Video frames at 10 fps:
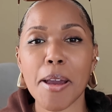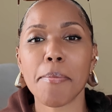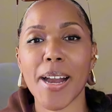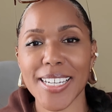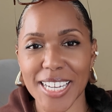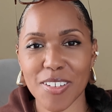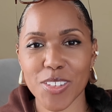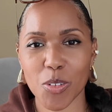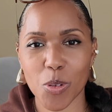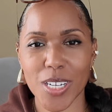my neck of
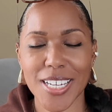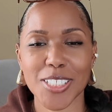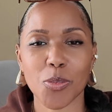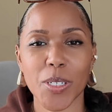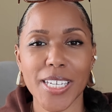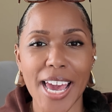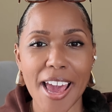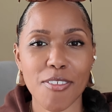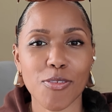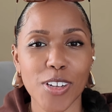the woods, we have